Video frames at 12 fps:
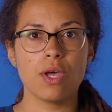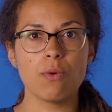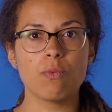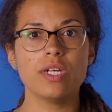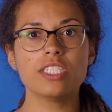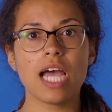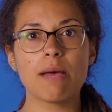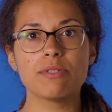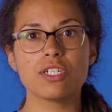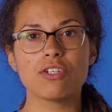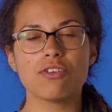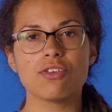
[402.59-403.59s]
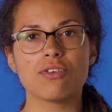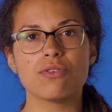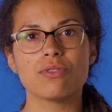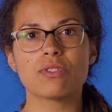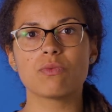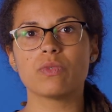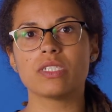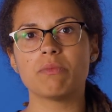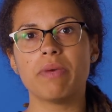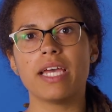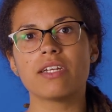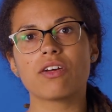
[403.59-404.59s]
Which option you use will
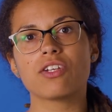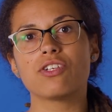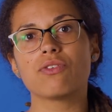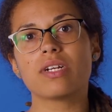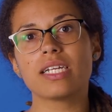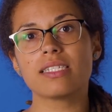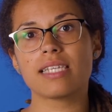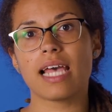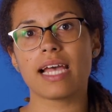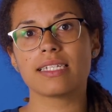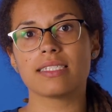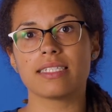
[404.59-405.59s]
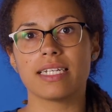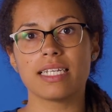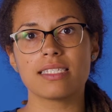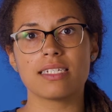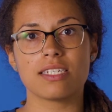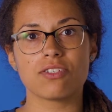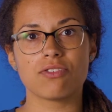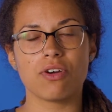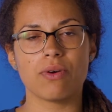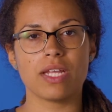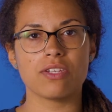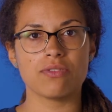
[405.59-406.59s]
depend on your exact Linux distro
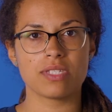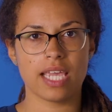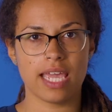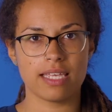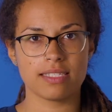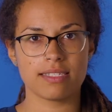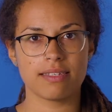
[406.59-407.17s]
and use case.